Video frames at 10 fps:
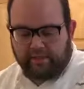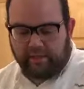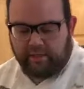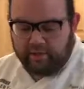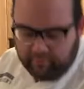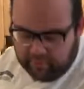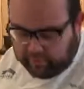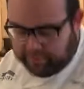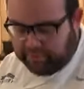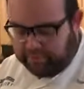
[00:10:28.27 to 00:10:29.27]
like you never want
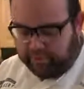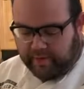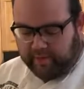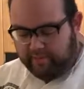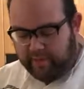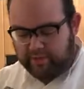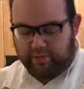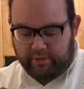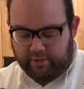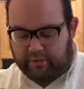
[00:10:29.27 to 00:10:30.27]
to put your bowl down and measure
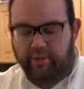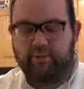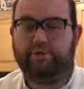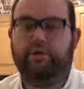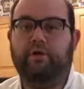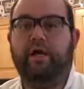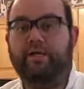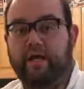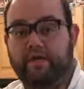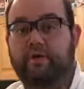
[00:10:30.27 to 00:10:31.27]
your salt and your sugar
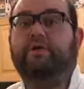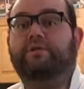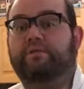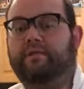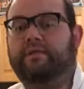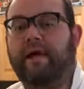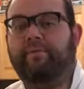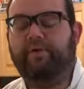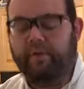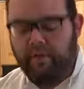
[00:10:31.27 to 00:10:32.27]
and then your yeast on top
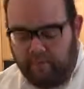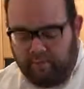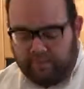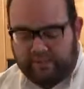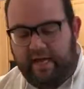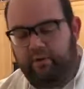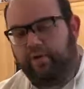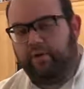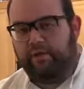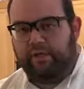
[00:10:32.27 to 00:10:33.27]
of it, because that will
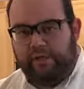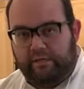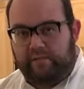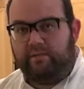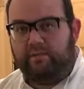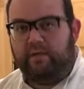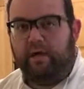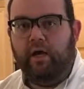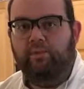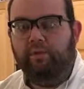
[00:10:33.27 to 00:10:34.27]
kill the yeast.
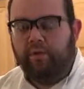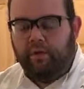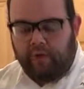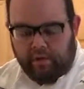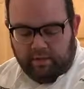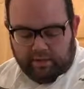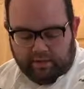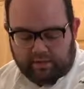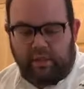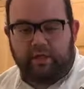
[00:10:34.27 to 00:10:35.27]
The
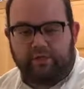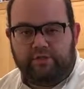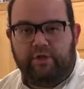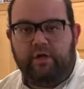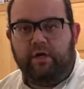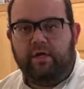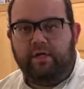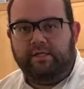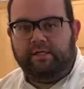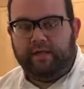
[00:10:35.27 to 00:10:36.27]
salt and sugar
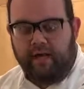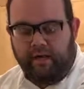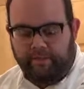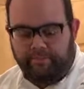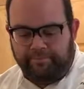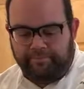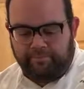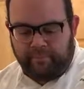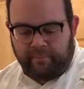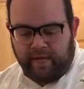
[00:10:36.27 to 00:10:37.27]
is
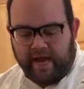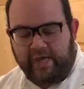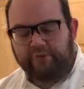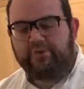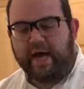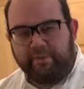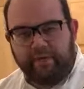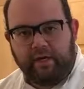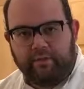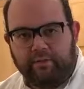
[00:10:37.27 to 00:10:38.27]

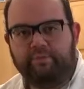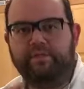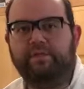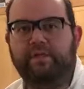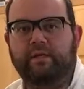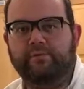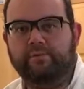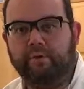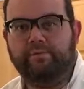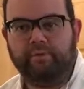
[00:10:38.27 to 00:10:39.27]
hydroscopic, which means it
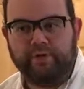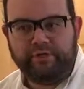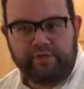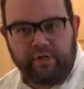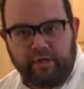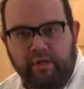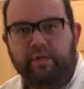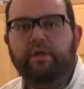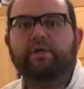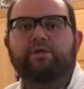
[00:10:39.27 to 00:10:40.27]
absorbs moisture,
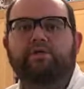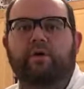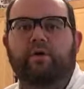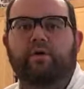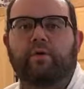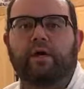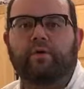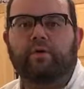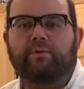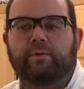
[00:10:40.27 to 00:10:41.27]
so
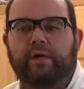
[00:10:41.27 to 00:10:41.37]
it'll